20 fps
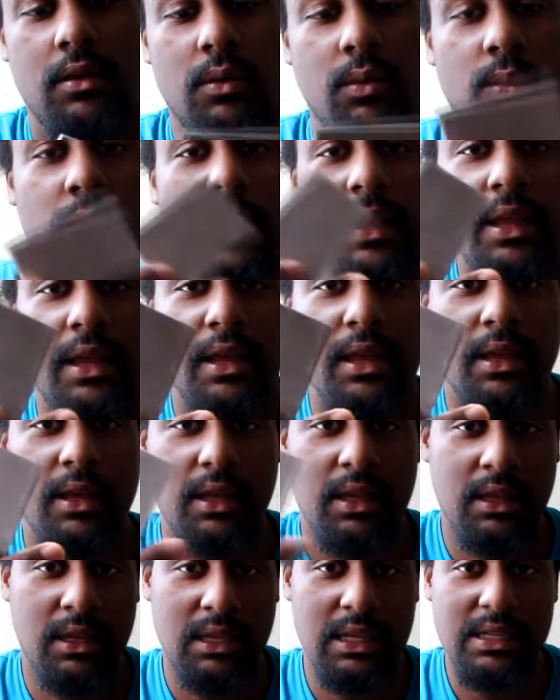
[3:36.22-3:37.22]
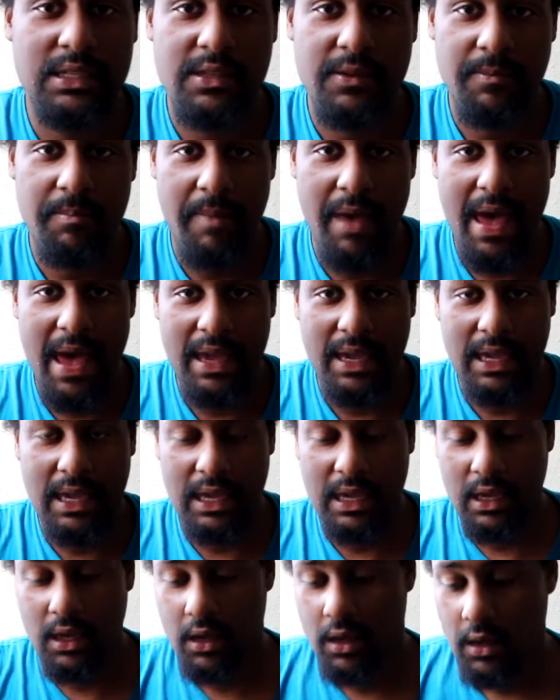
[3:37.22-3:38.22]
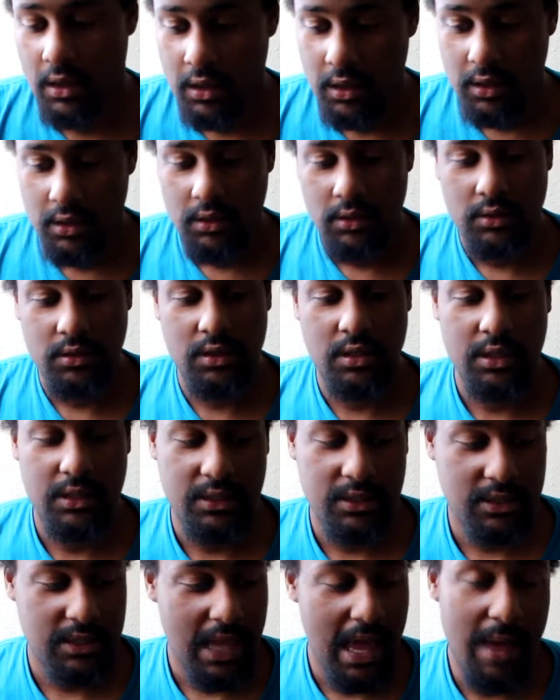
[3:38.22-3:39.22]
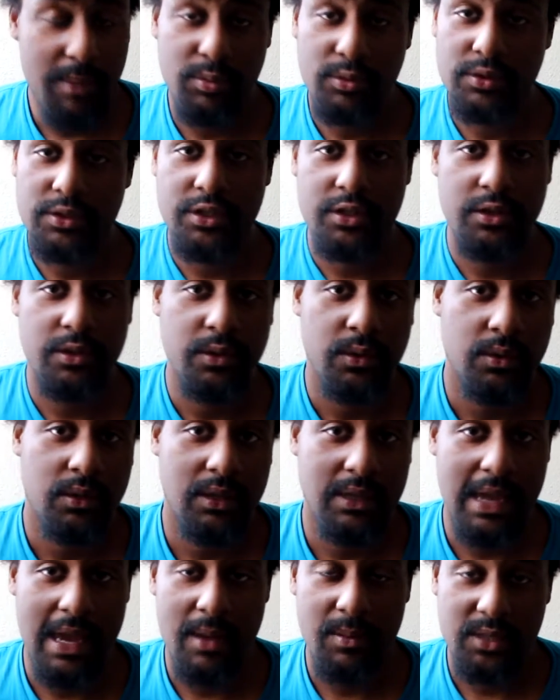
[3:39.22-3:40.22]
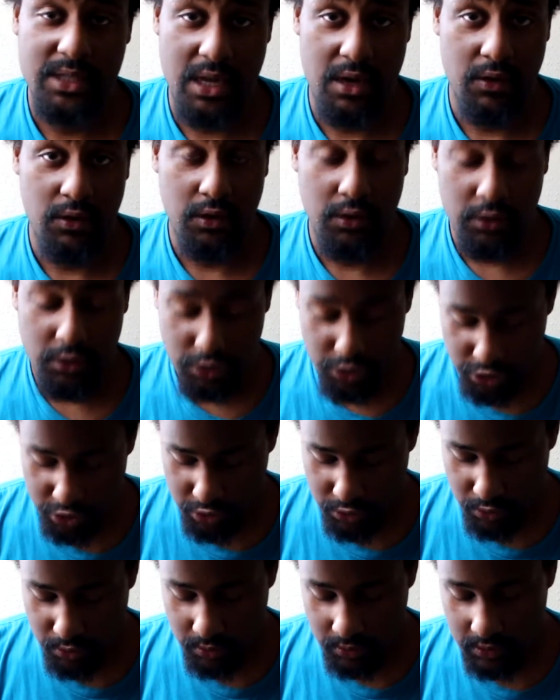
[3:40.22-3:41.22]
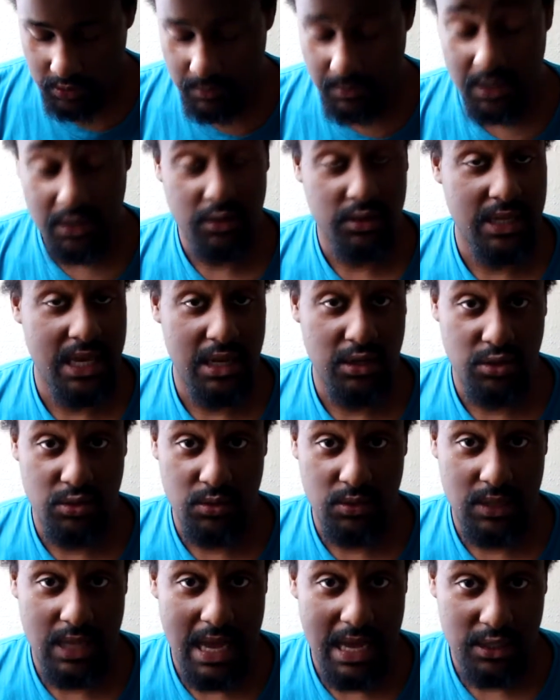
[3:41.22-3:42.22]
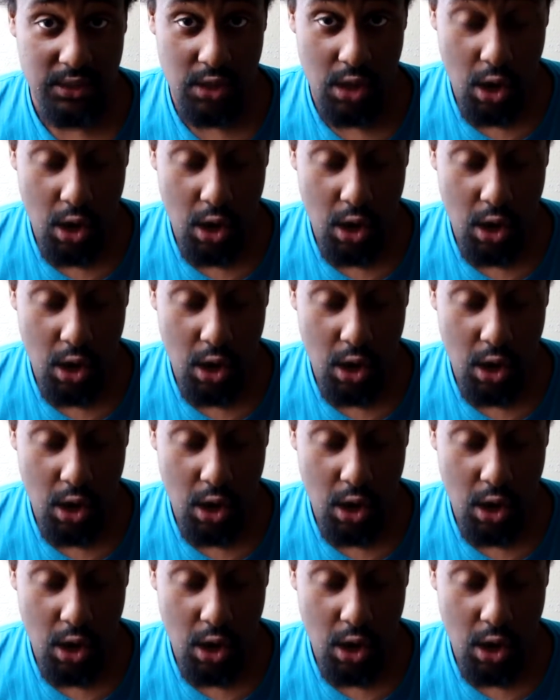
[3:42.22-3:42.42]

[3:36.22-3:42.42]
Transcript: with an adhesive backing to slap onto the damaged area of your shoe to make your skate shoes last